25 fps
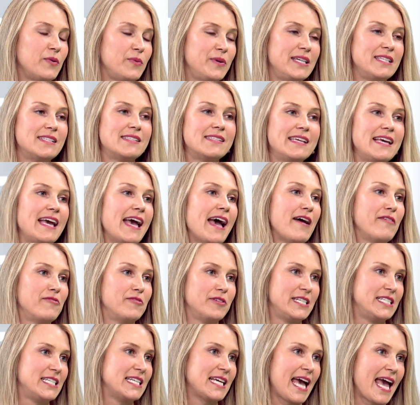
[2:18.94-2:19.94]
we see
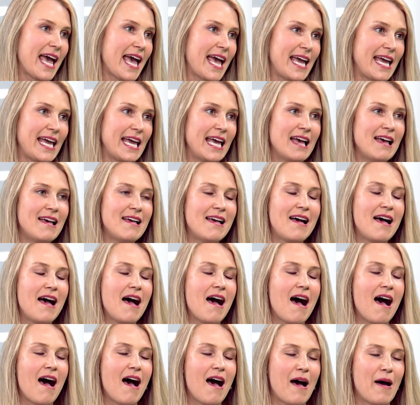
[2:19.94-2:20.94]
every day.
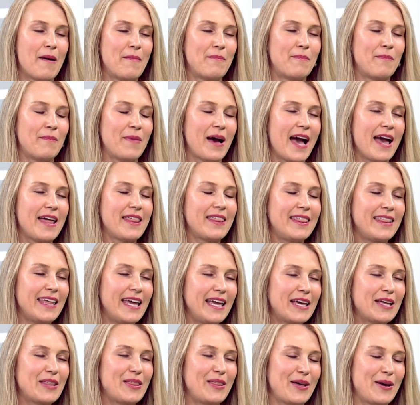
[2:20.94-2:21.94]
Um, I
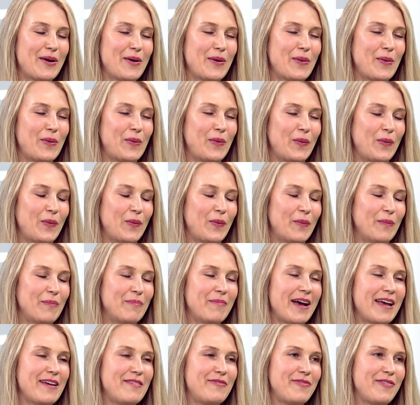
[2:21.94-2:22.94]
think, though,
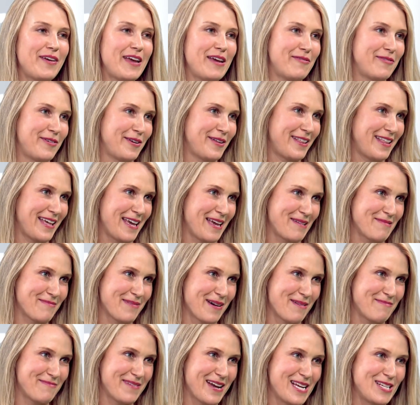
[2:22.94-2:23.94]
my favorite thing
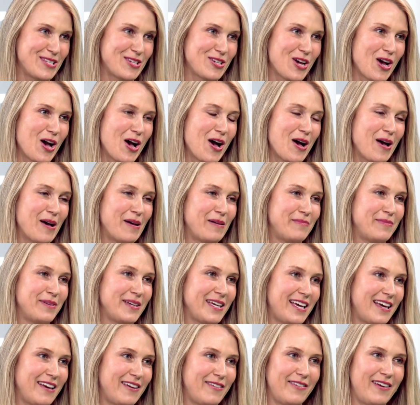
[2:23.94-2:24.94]
about my job,
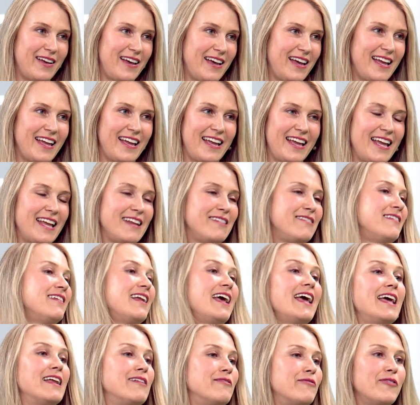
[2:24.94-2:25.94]
uh, and,
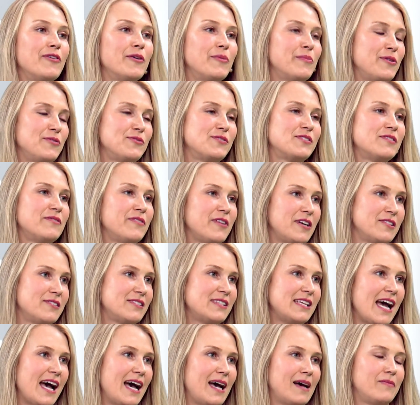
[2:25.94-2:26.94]
and for most of our
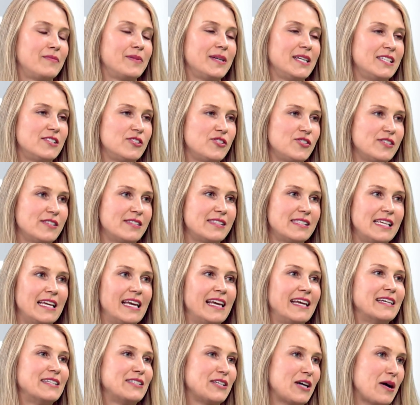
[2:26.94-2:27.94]
SAP, is just
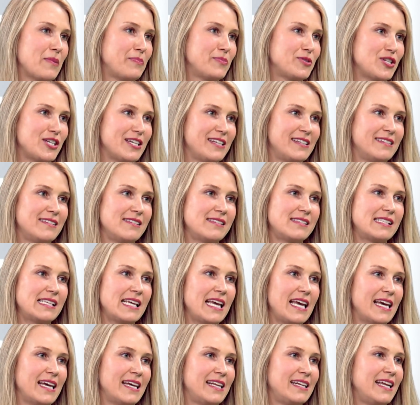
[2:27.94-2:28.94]
seeing adoptions.
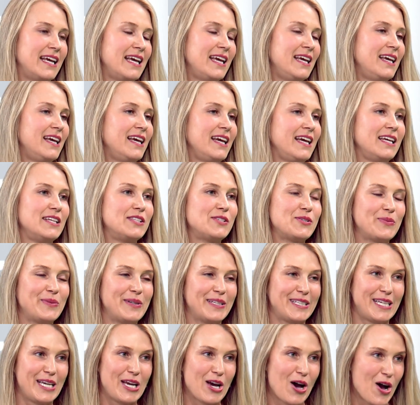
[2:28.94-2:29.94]
And it's
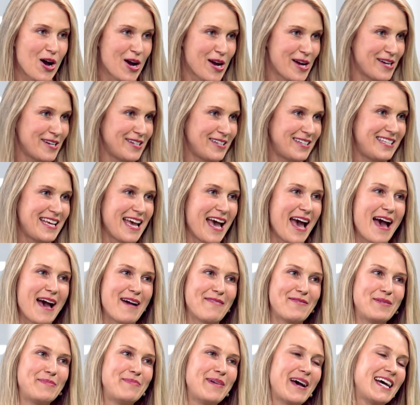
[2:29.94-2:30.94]
really hard to
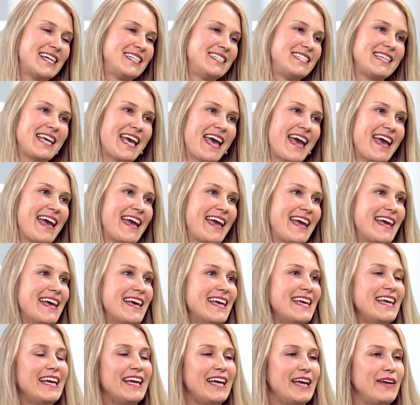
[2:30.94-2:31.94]
have a bad day
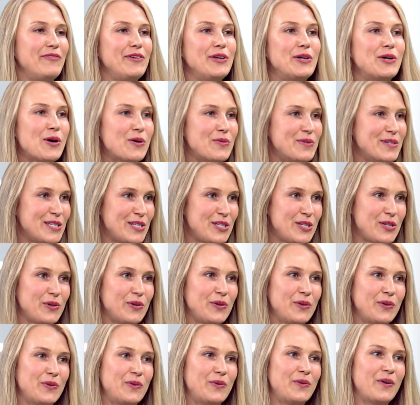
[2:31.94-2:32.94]
if you go
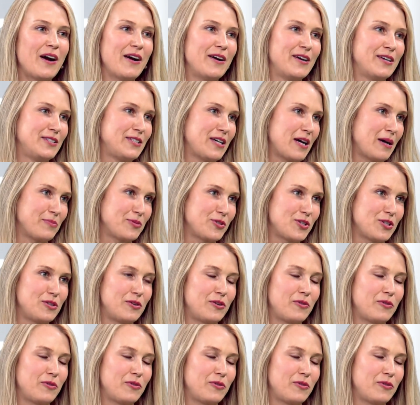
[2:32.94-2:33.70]
into our adoption